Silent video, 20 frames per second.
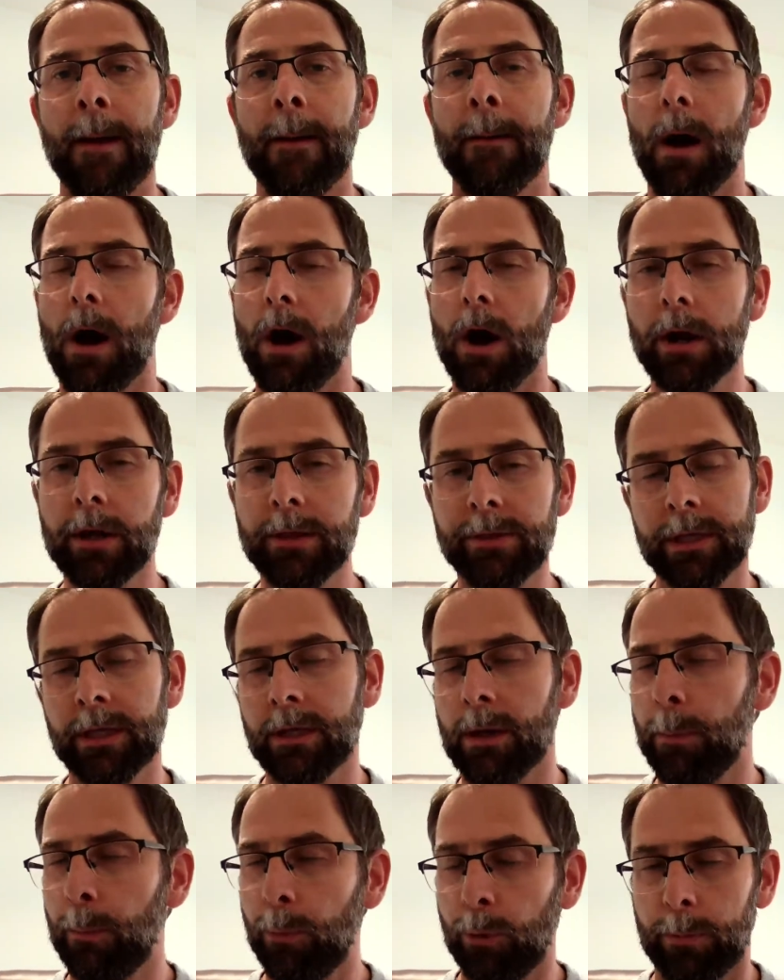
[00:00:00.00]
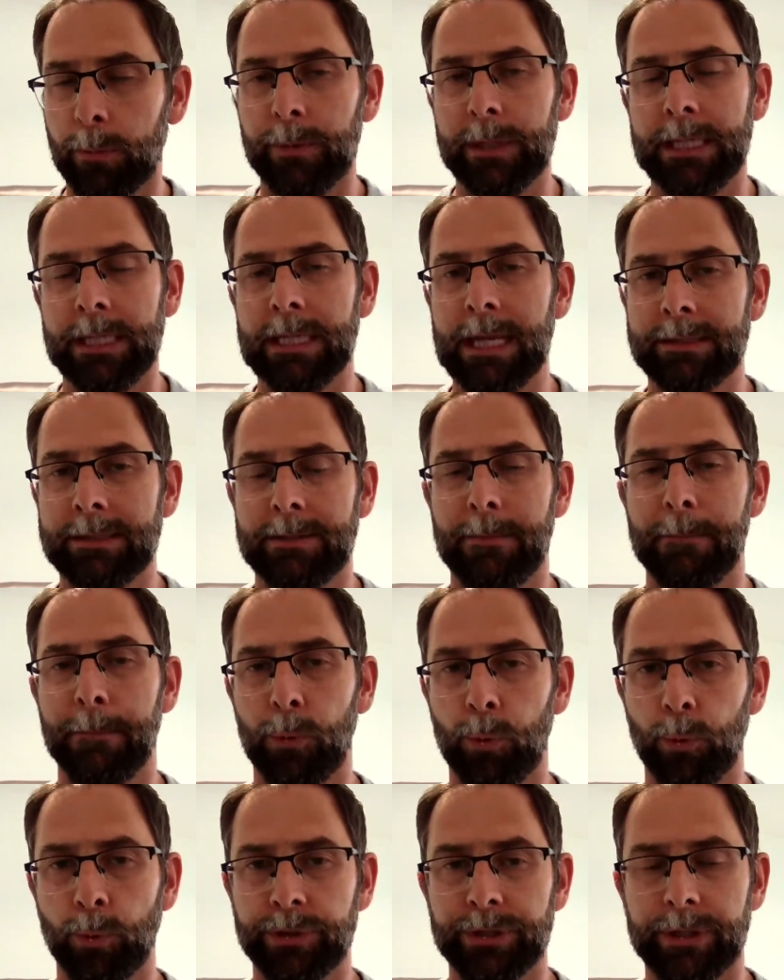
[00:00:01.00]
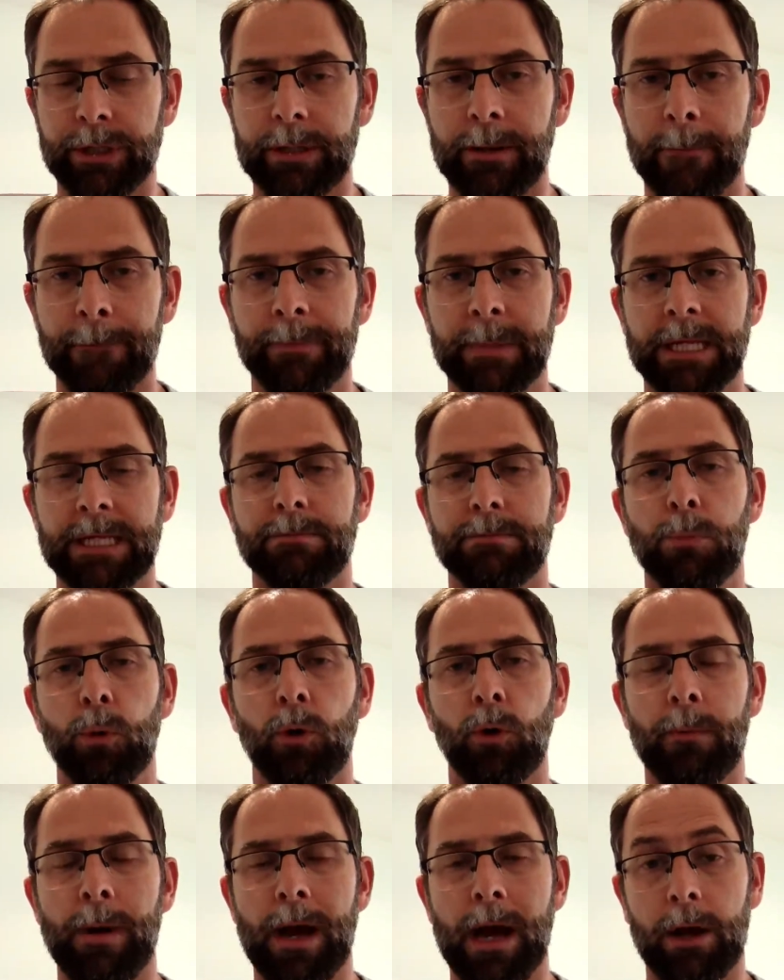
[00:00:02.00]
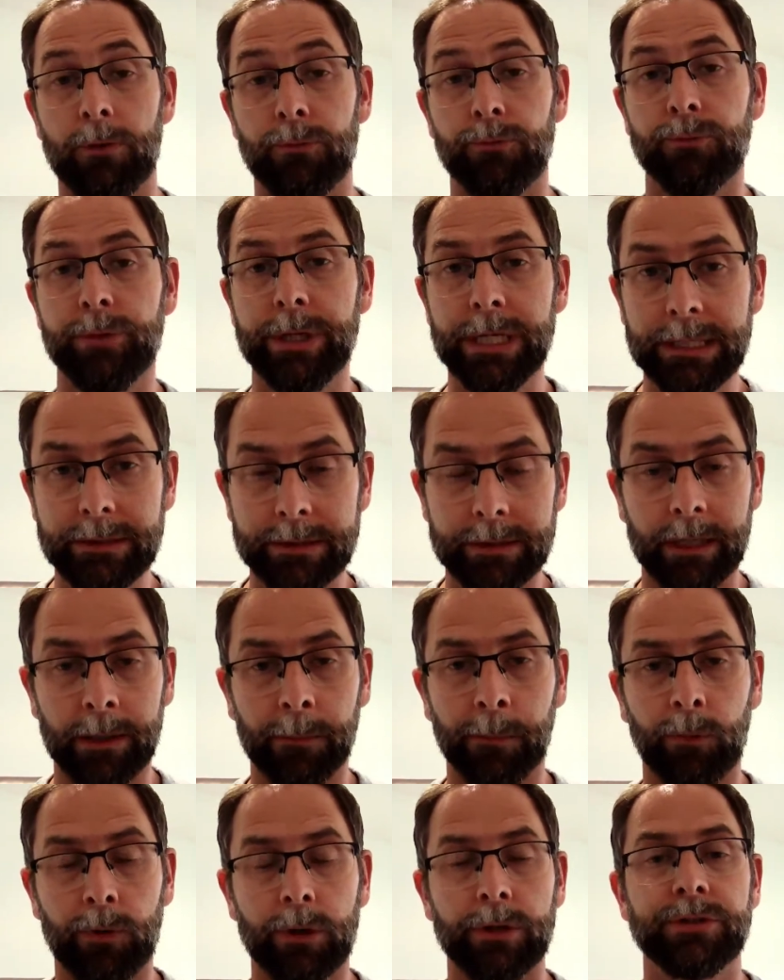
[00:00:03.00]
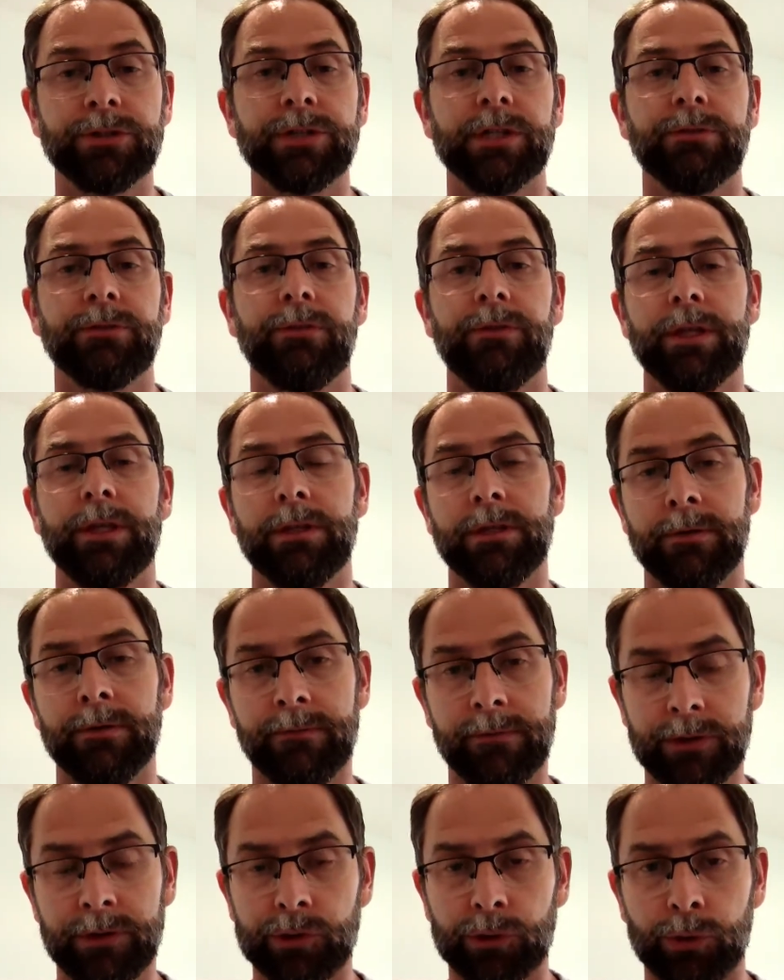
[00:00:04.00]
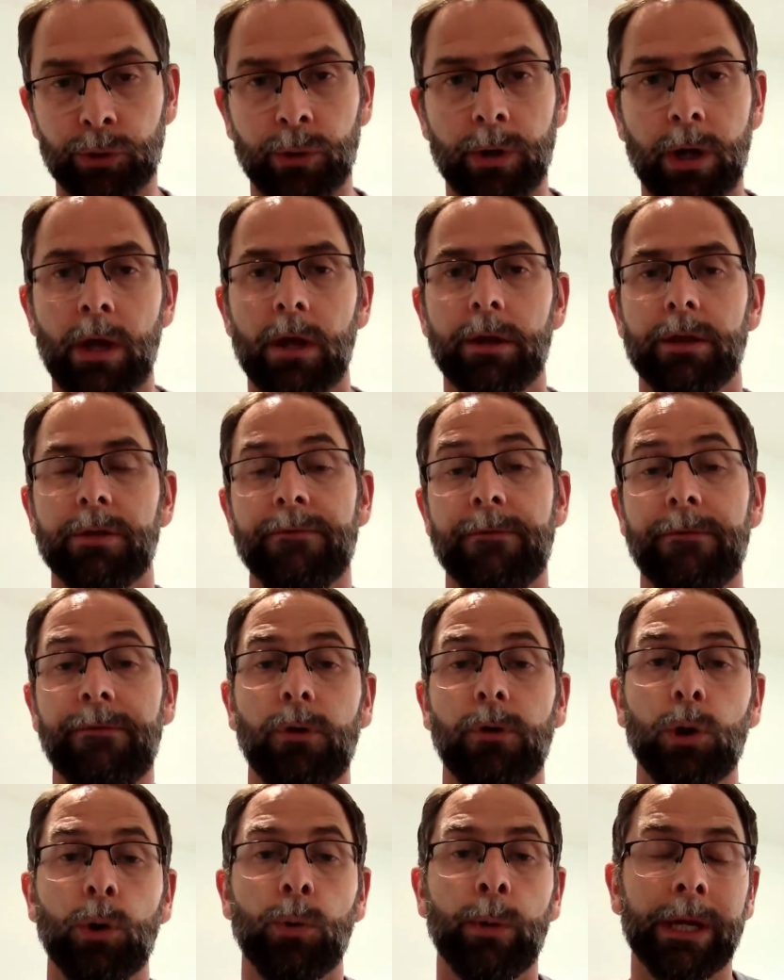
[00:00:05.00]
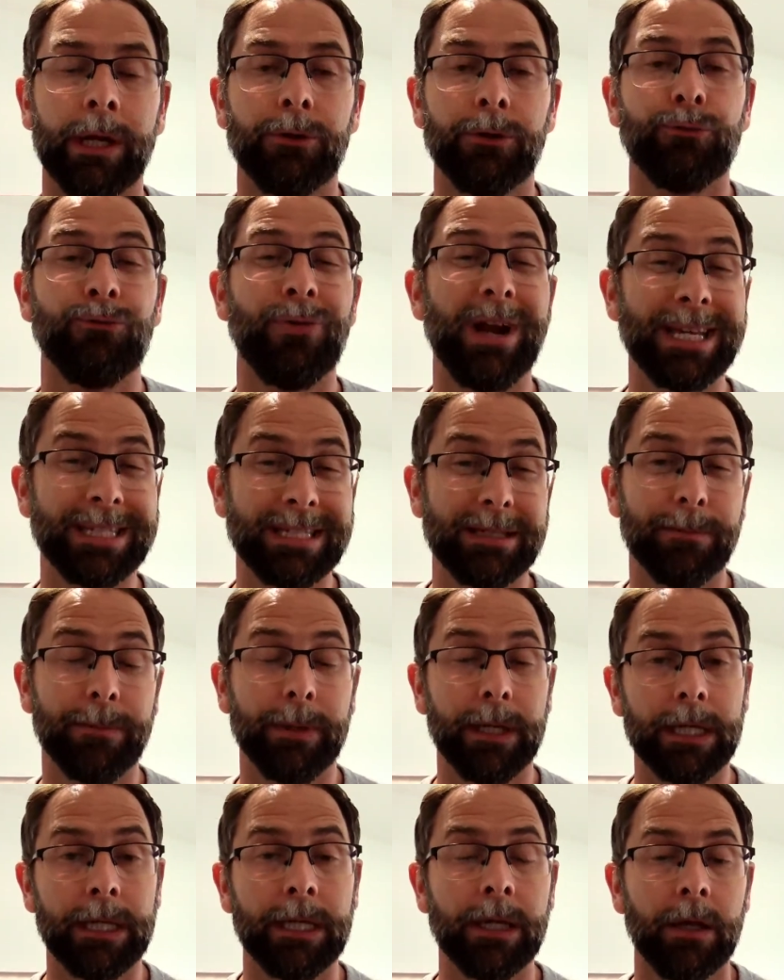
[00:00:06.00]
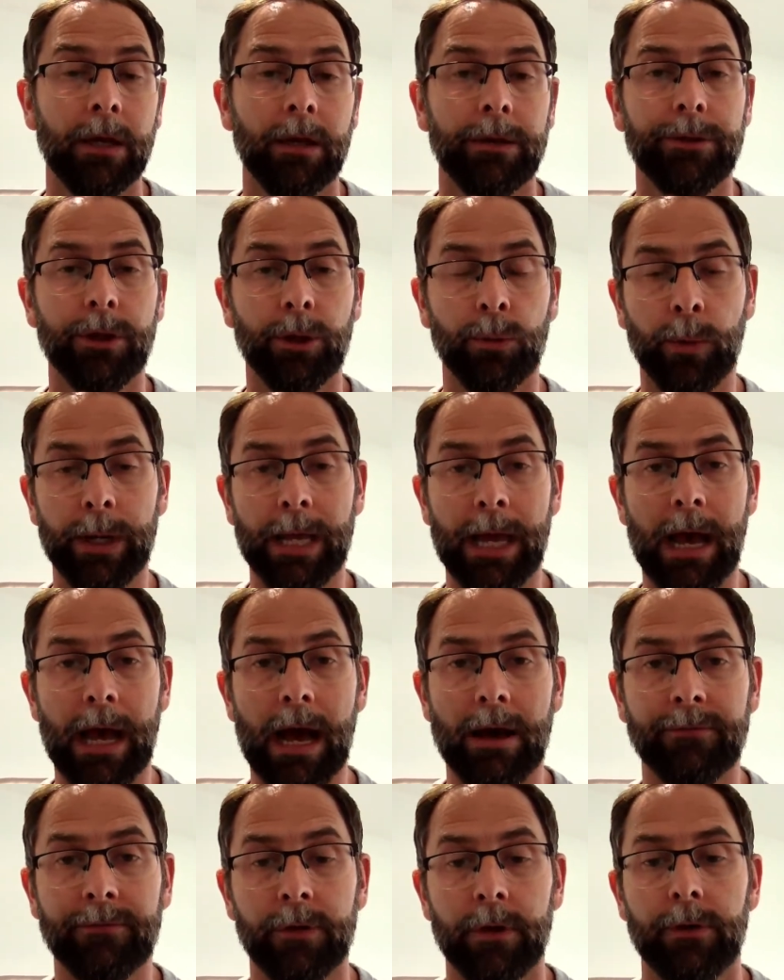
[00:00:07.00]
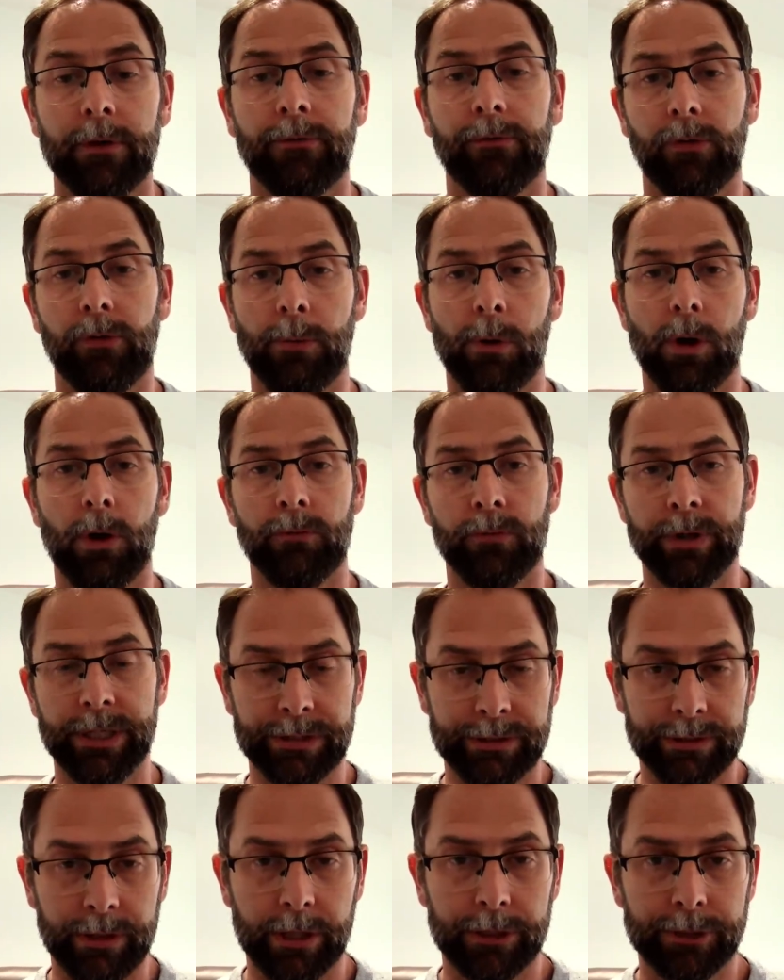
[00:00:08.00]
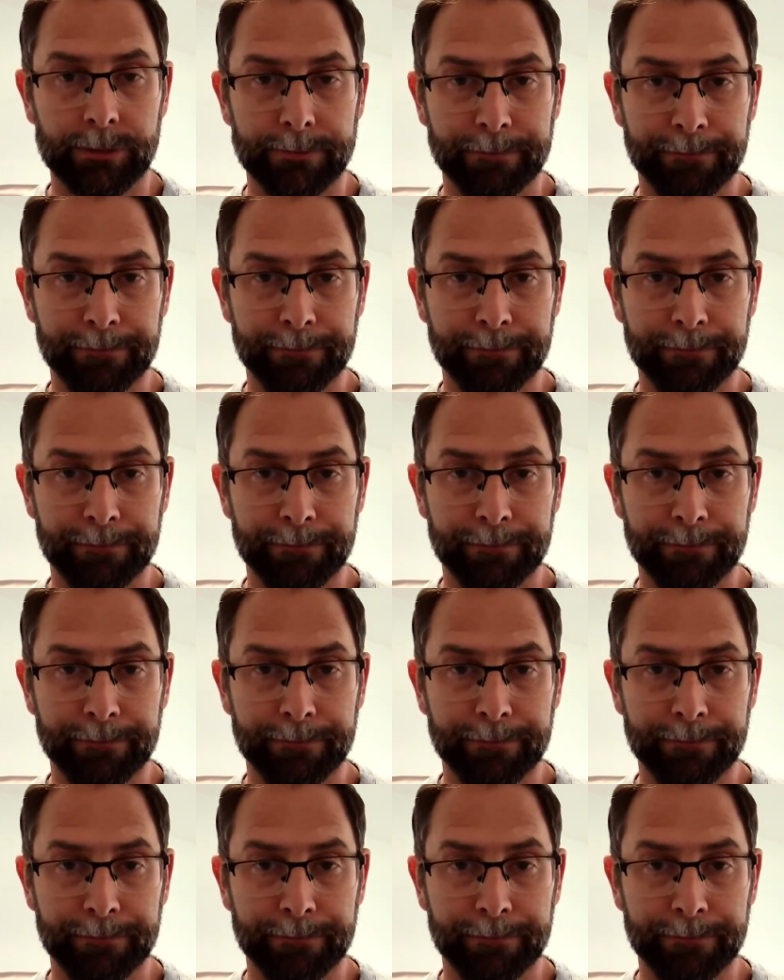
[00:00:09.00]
I think, are probably less important. It's more about a reasoning process for the individual than following a recipe that we have from our research.